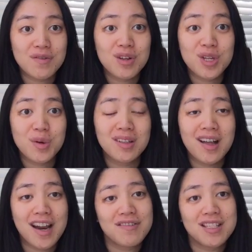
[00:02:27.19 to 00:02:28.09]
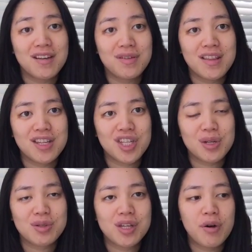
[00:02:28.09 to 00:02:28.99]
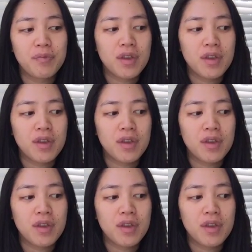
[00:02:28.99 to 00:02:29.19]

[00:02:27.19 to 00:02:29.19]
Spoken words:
You can do a lot of stuff with it too. So